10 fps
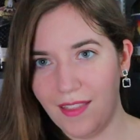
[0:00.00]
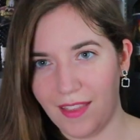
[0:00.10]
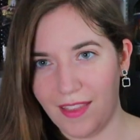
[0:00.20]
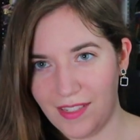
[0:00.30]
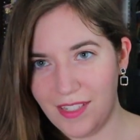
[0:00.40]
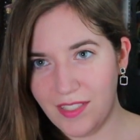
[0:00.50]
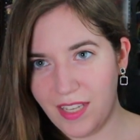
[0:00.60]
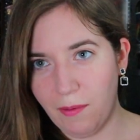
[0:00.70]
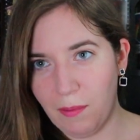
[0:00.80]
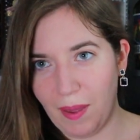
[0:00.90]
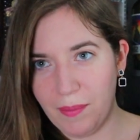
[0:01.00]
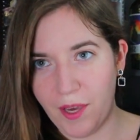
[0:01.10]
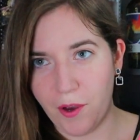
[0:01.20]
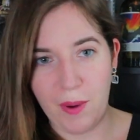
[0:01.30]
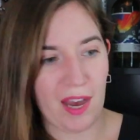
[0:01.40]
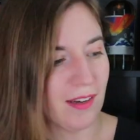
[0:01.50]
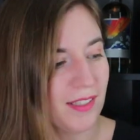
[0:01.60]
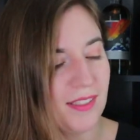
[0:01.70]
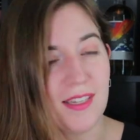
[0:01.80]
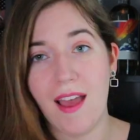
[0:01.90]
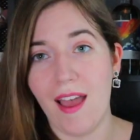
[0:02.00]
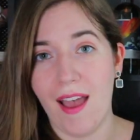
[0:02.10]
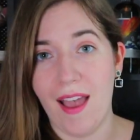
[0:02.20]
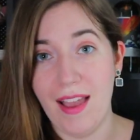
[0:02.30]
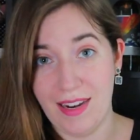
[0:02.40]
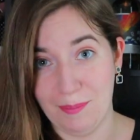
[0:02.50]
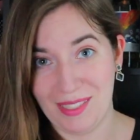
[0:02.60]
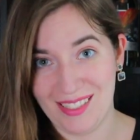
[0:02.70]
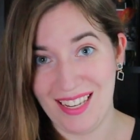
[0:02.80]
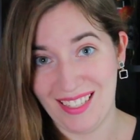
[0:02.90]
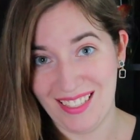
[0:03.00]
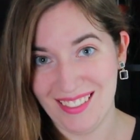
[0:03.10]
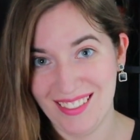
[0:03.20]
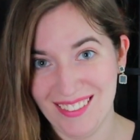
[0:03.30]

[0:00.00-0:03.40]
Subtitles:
This just came in my P.O. box and I'm excited.